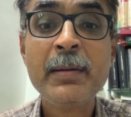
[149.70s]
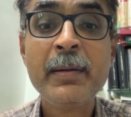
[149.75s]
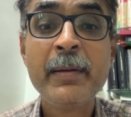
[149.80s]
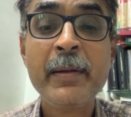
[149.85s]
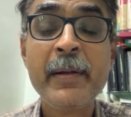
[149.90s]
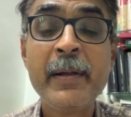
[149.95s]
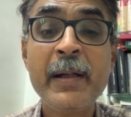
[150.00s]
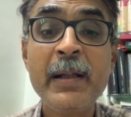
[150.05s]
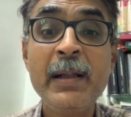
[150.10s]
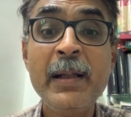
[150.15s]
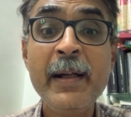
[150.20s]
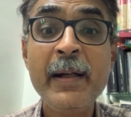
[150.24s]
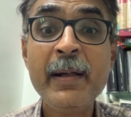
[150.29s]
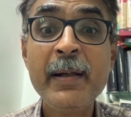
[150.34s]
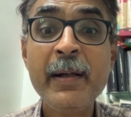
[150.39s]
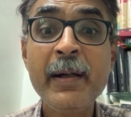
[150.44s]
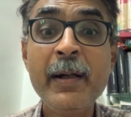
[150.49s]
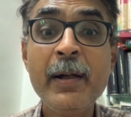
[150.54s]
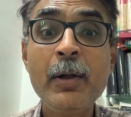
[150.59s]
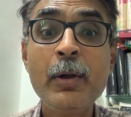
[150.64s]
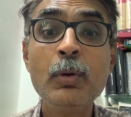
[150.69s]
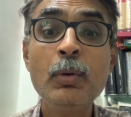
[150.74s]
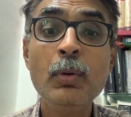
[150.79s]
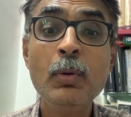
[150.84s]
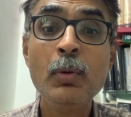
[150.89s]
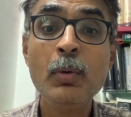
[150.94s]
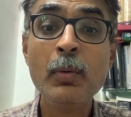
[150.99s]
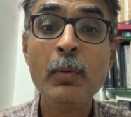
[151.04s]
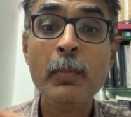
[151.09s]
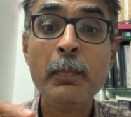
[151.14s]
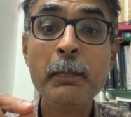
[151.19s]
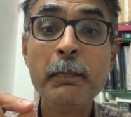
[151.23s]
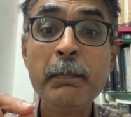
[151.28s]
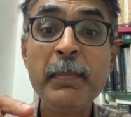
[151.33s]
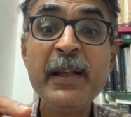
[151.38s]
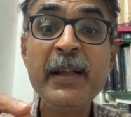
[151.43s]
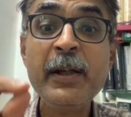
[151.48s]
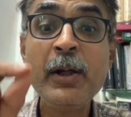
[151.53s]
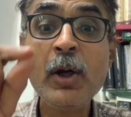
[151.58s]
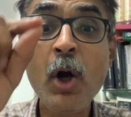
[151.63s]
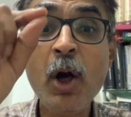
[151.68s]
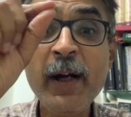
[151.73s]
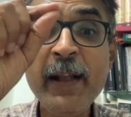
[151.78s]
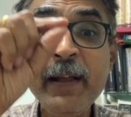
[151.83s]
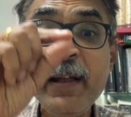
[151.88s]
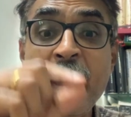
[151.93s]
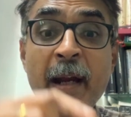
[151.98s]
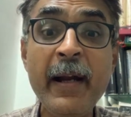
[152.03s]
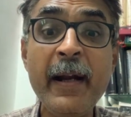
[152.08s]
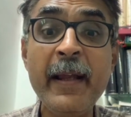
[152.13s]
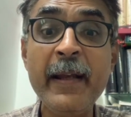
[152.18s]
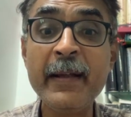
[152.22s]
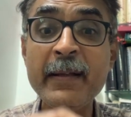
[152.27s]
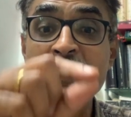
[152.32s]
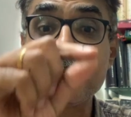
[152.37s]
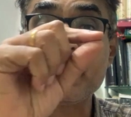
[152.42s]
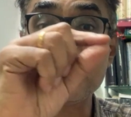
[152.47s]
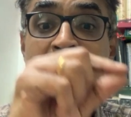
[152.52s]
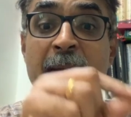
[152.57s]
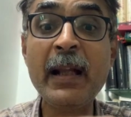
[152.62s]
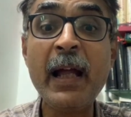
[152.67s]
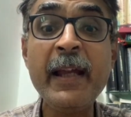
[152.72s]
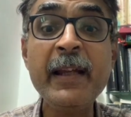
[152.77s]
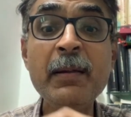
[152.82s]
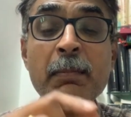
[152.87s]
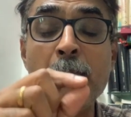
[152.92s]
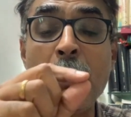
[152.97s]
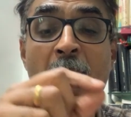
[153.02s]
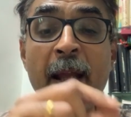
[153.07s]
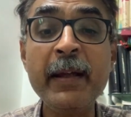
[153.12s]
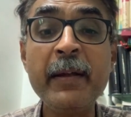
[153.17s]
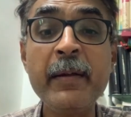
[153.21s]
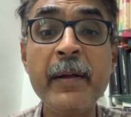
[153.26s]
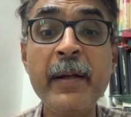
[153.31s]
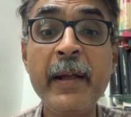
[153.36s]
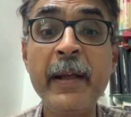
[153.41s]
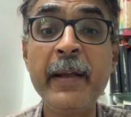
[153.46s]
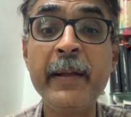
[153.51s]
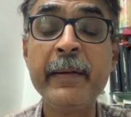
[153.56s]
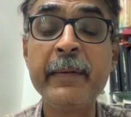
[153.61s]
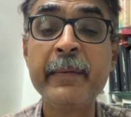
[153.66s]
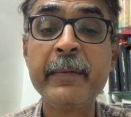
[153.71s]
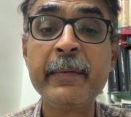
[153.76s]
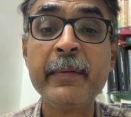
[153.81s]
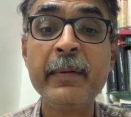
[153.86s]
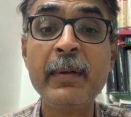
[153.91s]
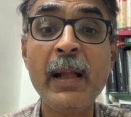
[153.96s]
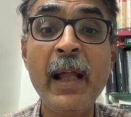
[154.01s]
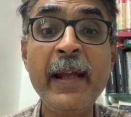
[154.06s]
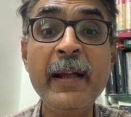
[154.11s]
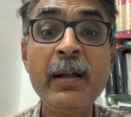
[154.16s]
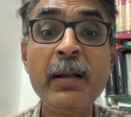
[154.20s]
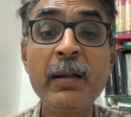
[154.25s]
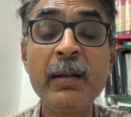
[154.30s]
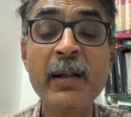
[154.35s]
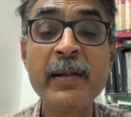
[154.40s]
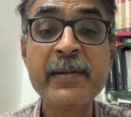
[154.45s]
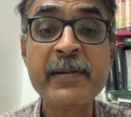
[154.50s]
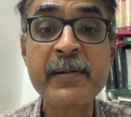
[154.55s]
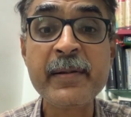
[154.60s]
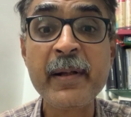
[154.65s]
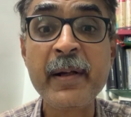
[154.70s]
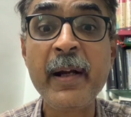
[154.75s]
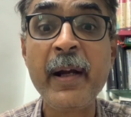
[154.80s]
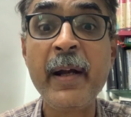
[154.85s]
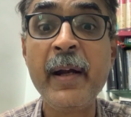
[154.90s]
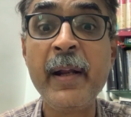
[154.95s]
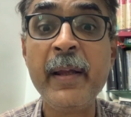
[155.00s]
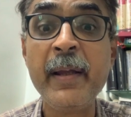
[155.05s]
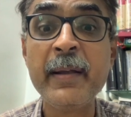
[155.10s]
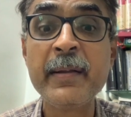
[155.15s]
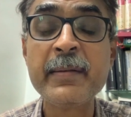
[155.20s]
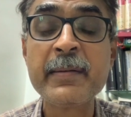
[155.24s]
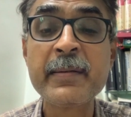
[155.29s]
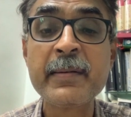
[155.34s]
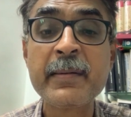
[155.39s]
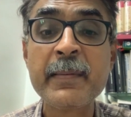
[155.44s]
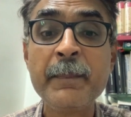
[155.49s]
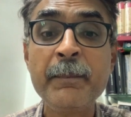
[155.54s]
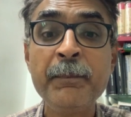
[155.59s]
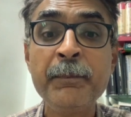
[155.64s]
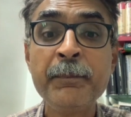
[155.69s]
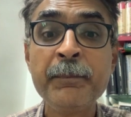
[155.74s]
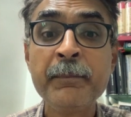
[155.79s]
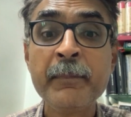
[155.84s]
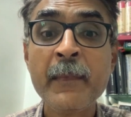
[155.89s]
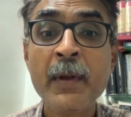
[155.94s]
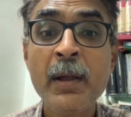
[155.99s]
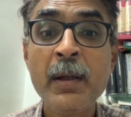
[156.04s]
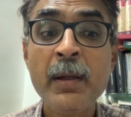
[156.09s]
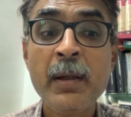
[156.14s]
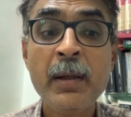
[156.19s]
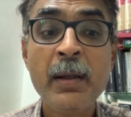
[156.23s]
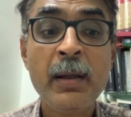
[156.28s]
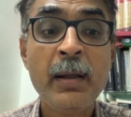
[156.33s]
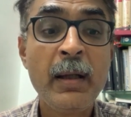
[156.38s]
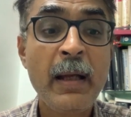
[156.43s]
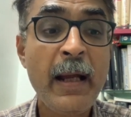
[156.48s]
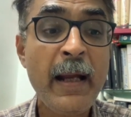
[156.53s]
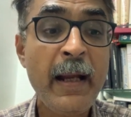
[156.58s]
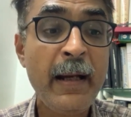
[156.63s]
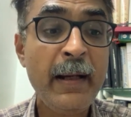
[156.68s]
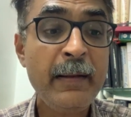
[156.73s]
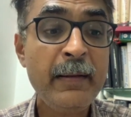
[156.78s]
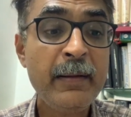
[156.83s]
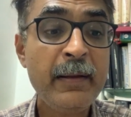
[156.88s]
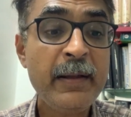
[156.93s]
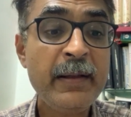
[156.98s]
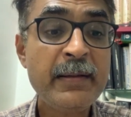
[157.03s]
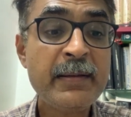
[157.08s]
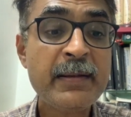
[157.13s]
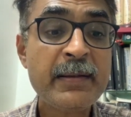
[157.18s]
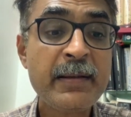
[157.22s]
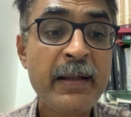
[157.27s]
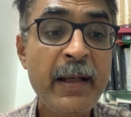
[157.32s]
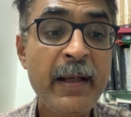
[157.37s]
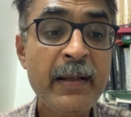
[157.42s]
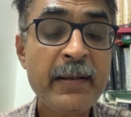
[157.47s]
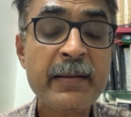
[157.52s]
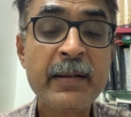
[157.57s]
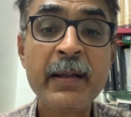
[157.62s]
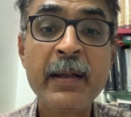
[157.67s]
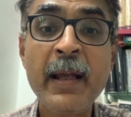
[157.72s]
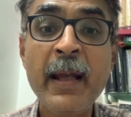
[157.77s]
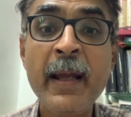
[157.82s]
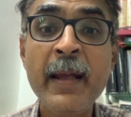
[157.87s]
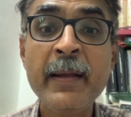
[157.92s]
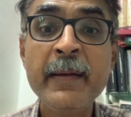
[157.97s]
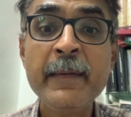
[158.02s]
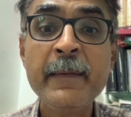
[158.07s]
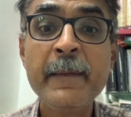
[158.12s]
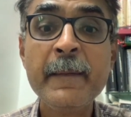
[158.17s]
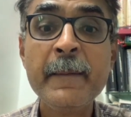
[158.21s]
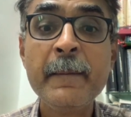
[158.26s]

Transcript: related to periodic headaches like migraine, like cluster headaches. And it says again,